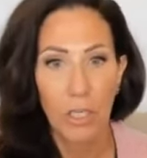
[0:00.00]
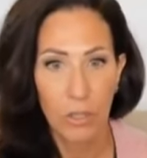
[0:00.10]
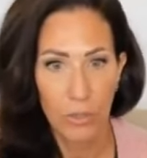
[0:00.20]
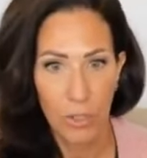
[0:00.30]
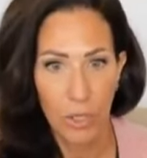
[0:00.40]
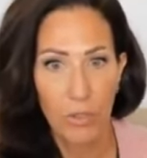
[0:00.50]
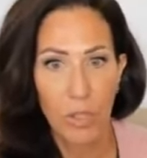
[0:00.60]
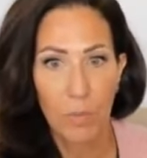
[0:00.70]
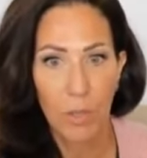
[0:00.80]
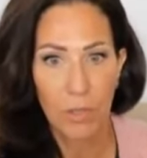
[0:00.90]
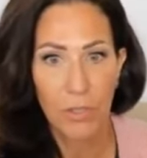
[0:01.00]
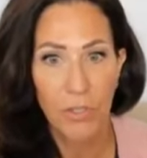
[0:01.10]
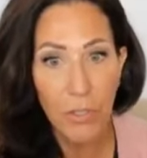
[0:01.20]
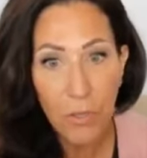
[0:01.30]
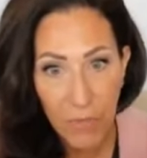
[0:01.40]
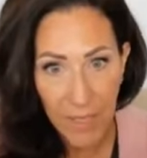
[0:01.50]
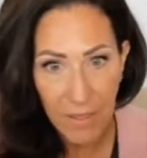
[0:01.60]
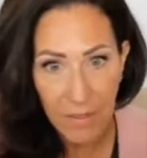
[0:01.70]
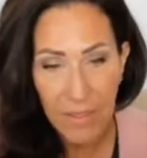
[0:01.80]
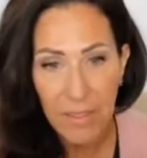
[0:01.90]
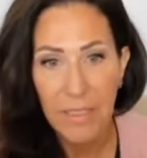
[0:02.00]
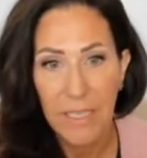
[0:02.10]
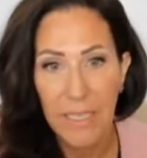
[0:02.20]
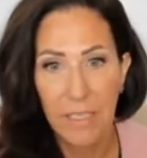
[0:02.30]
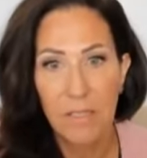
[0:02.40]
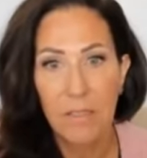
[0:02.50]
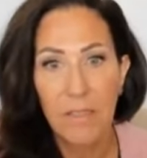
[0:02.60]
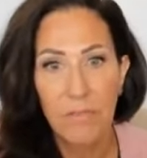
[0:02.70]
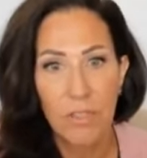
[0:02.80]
glucose per serving it can deliver.